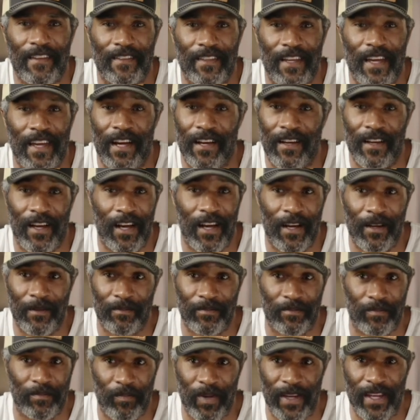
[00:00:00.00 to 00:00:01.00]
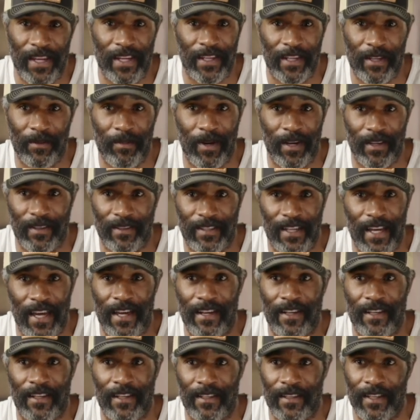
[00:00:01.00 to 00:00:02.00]
Yeah. Uh, being in
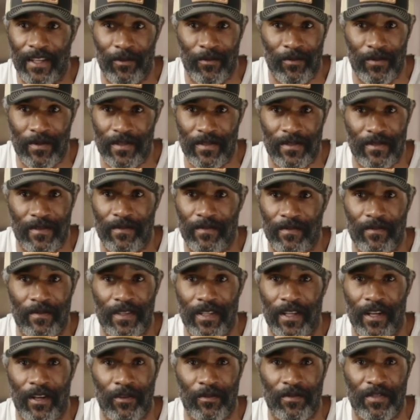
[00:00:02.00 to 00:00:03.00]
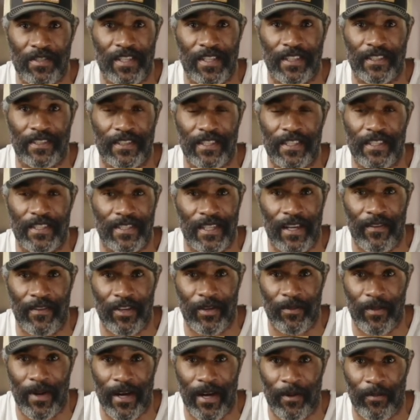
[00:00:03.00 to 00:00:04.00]
Montana, it was, you know, 60,
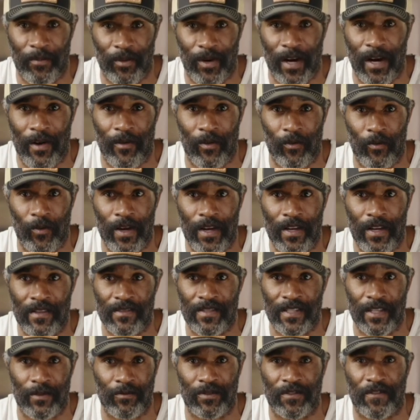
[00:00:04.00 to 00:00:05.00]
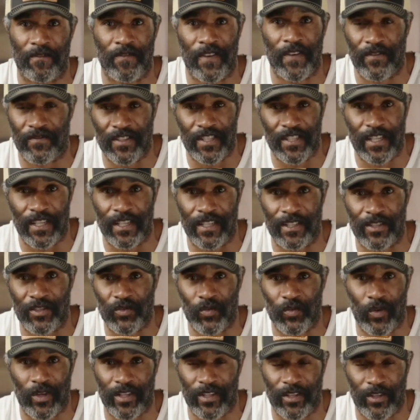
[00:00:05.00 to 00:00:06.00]
70 mile per hour winds. It was 15,
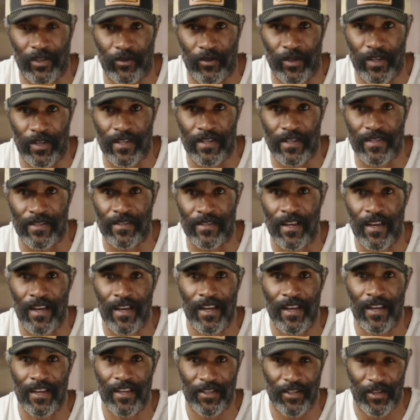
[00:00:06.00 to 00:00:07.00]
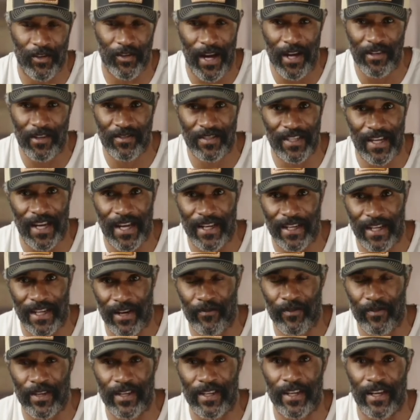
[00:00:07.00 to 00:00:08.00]
20 degrees. You're outside
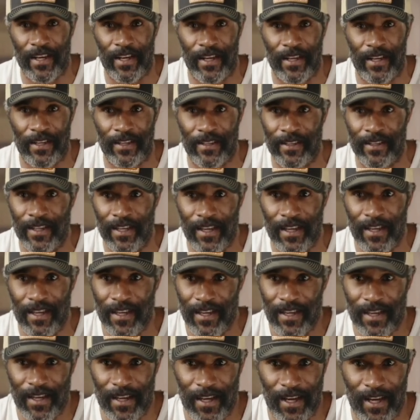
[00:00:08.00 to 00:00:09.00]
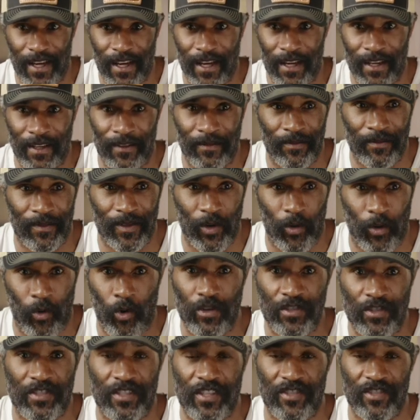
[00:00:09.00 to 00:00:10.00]
every day. Uh, the
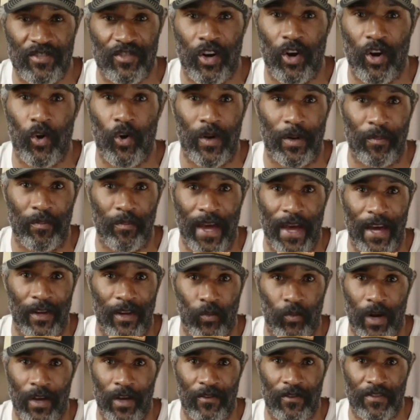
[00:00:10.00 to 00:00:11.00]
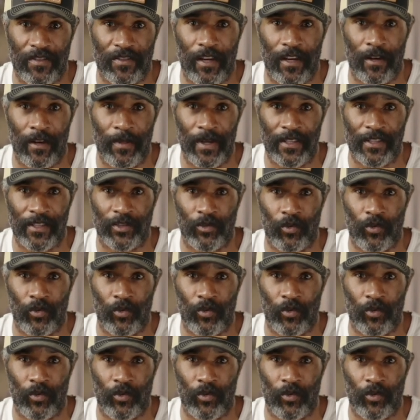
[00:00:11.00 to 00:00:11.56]
horses know when bad weather's coming.